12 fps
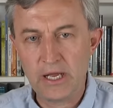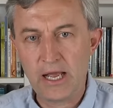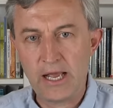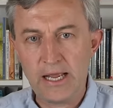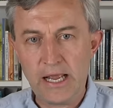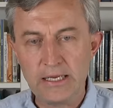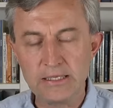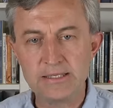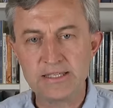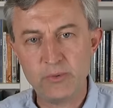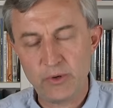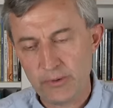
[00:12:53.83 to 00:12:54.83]
and
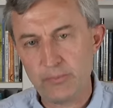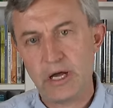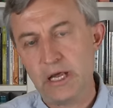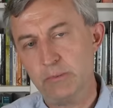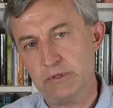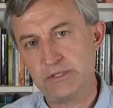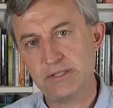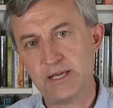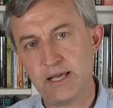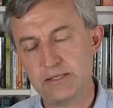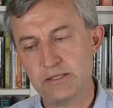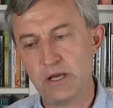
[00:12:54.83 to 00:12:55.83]
see what the Bible
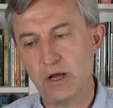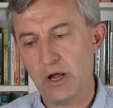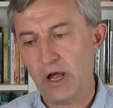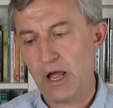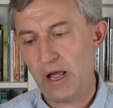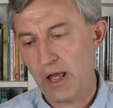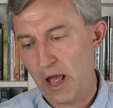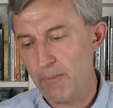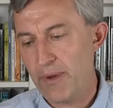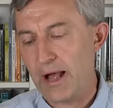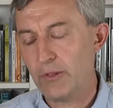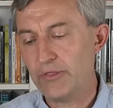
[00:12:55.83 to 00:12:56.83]
says
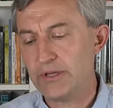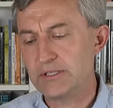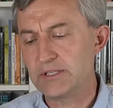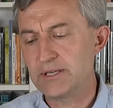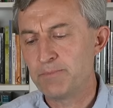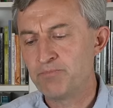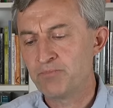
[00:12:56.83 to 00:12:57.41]
about this.